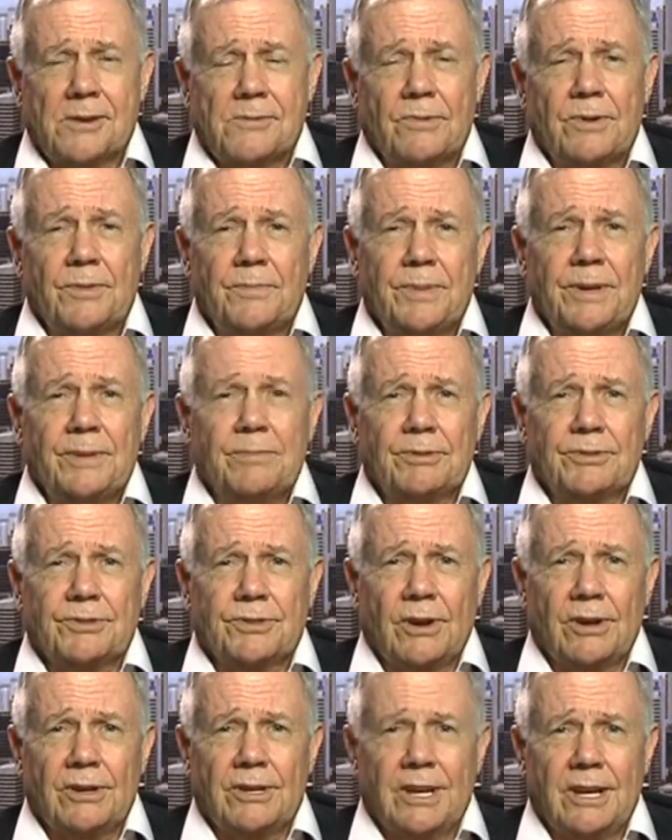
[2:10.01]
when people
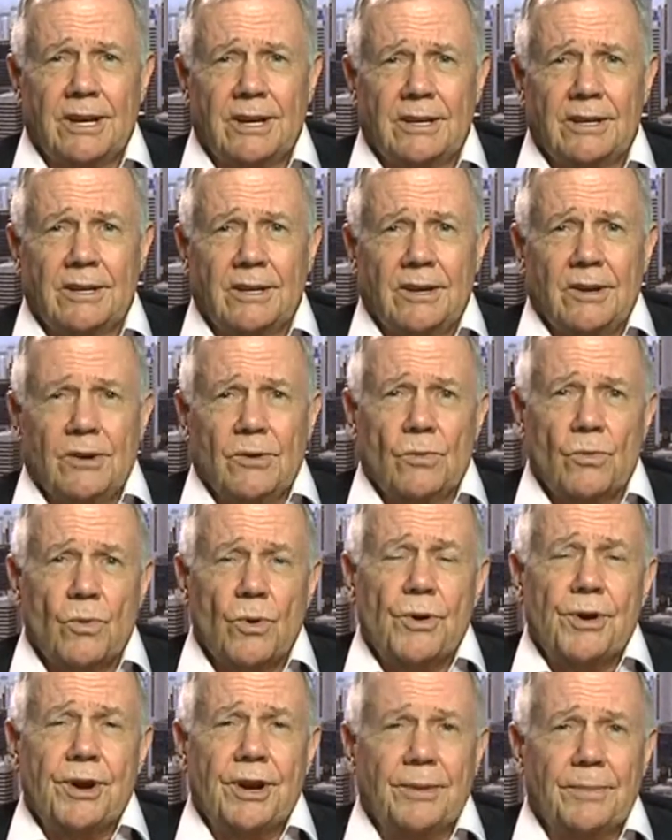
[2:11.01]
start getting
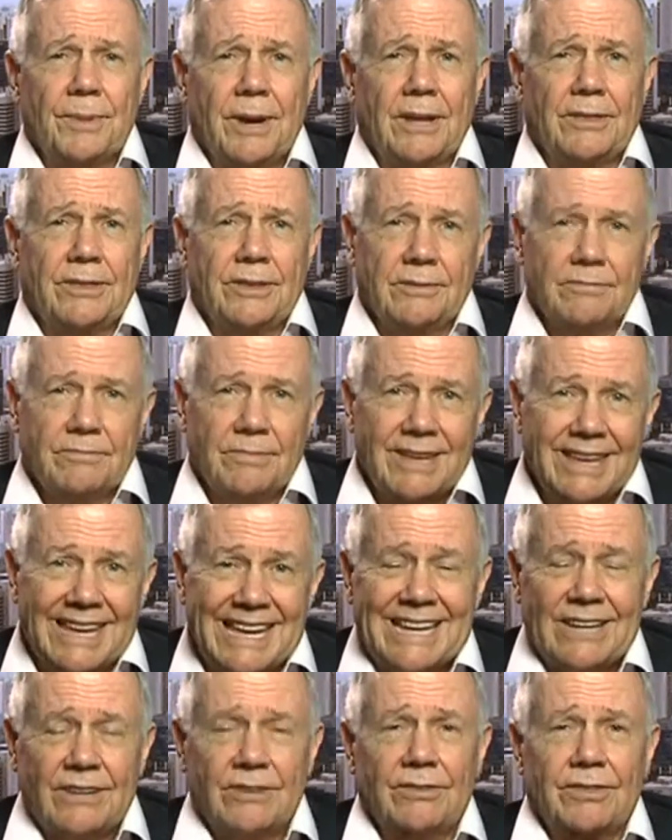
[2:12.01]
worried about the
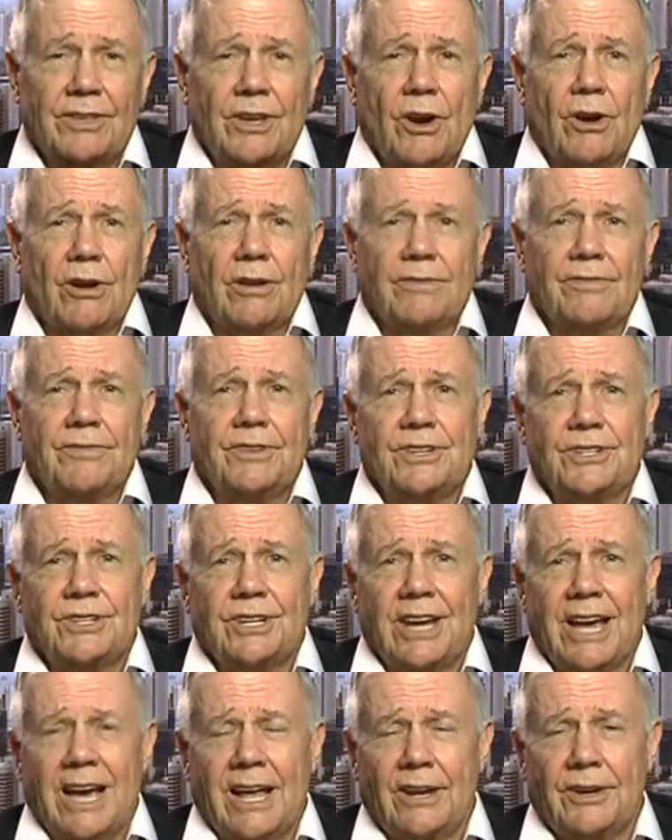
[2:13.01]
end of the
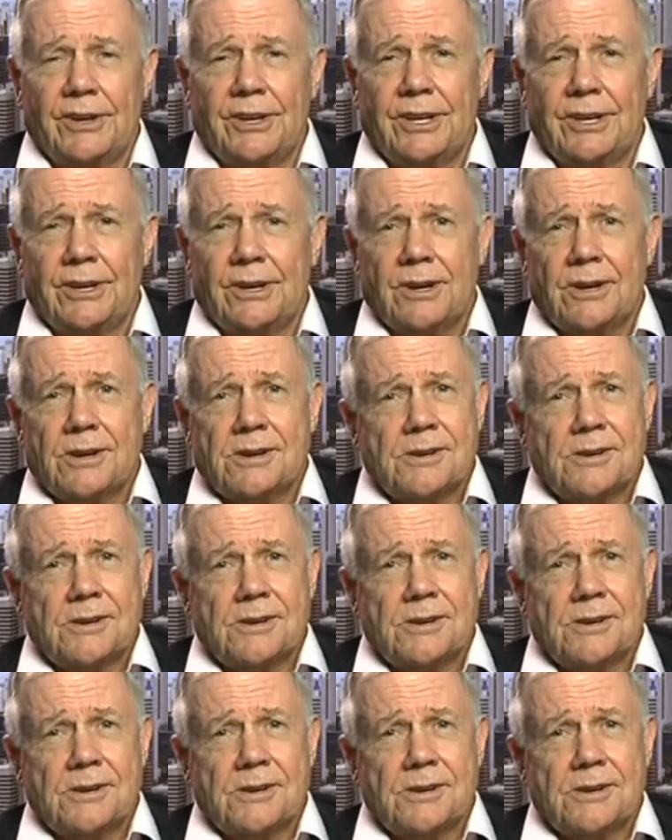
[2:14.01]
artificiality.